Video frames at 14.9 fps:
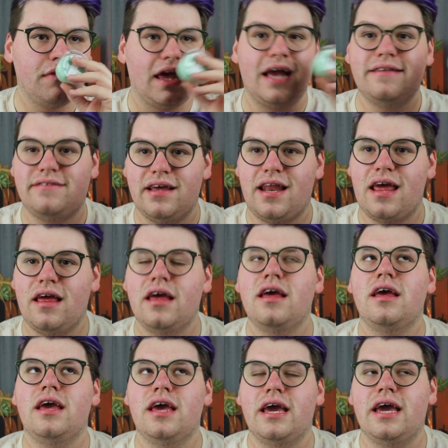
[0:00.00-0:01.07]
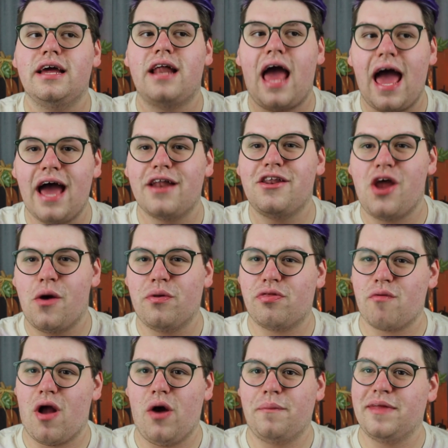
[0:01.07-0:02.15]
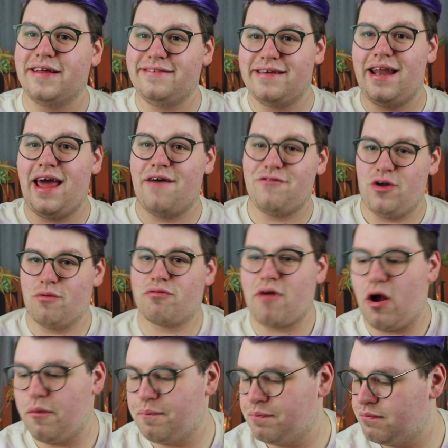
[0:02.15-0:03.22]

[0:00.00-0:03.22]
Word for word: It did, it had no throw. It did have no throw.